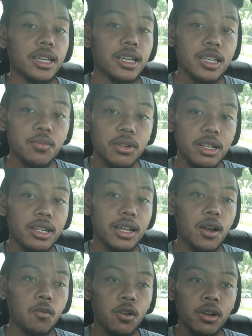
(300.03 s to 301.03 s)
He put in
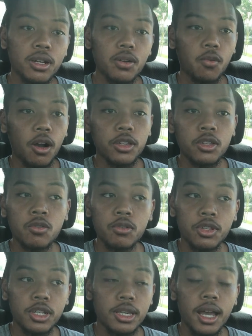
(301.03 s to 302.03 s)
that work while you
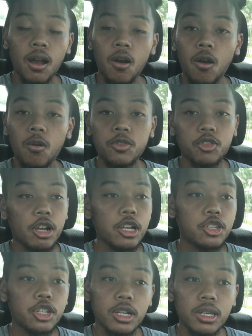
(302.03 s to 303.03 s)
were just at home
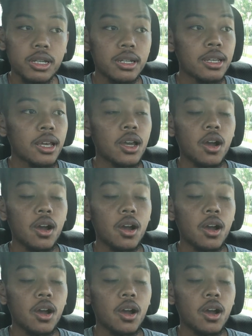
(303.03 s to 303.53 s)
straight chilling,